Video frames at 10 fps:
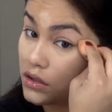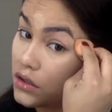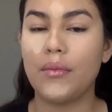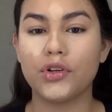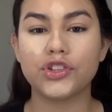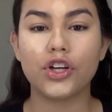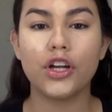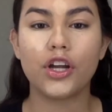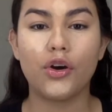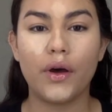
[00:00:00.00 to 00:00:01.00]
I'm also
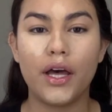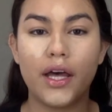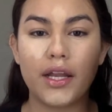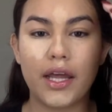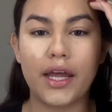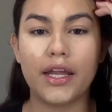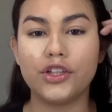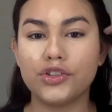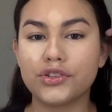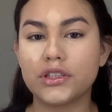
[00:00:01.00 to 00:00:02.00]
gonna go ahead and use the